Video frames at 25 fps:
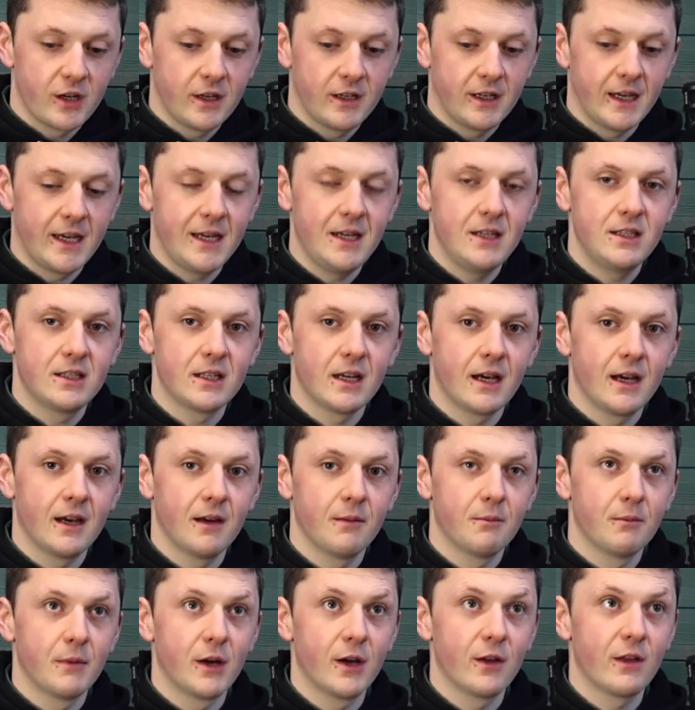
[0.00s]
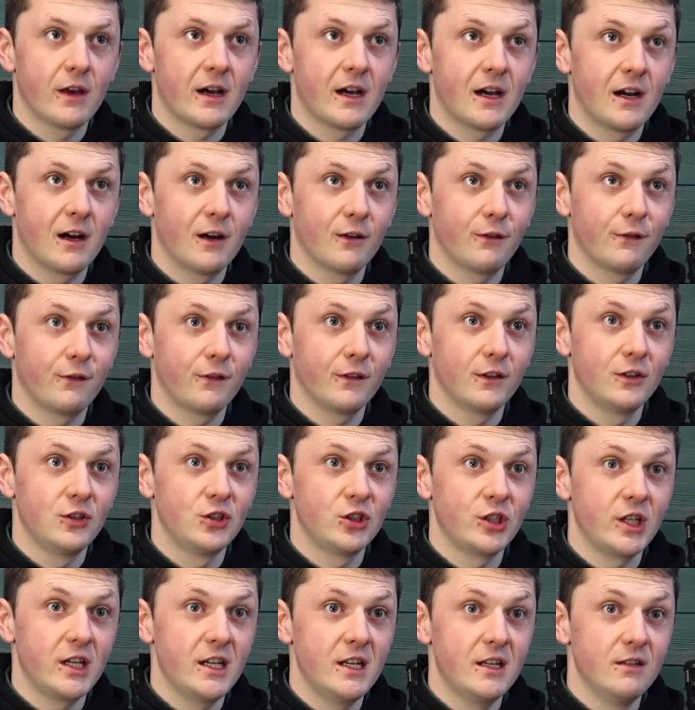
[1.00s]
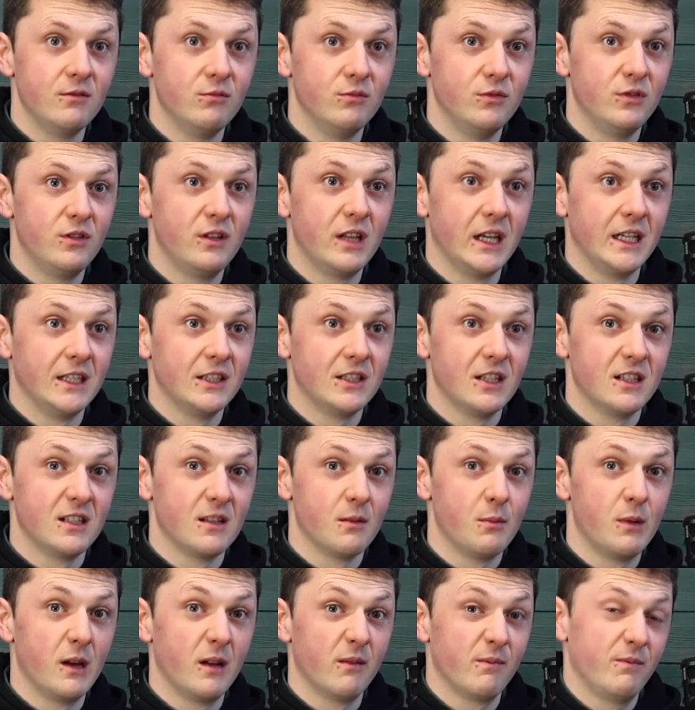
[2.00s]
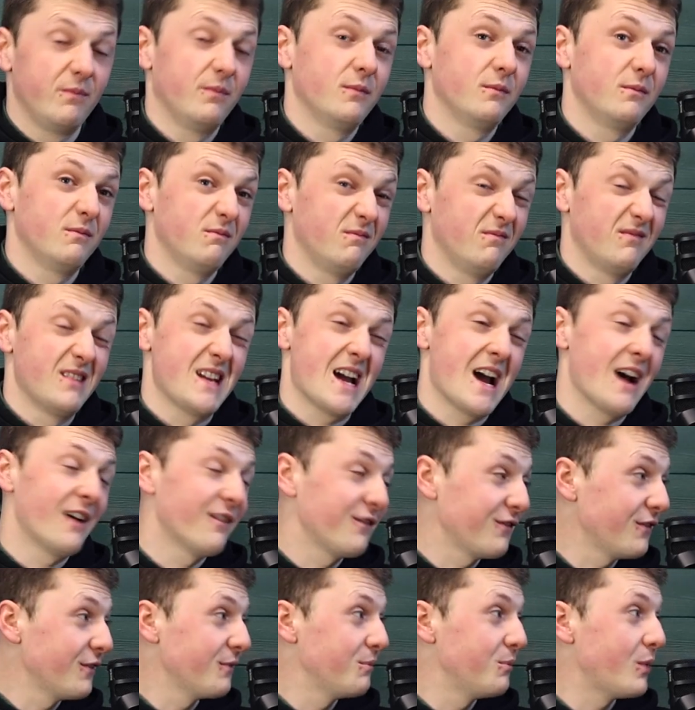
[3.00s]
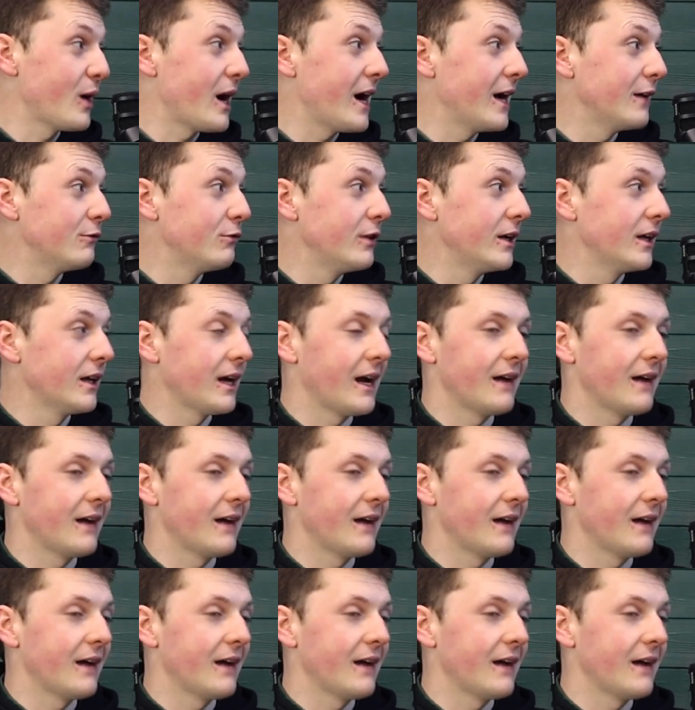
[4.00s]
Turner. He's my other half. She thinks he's a bit naff, but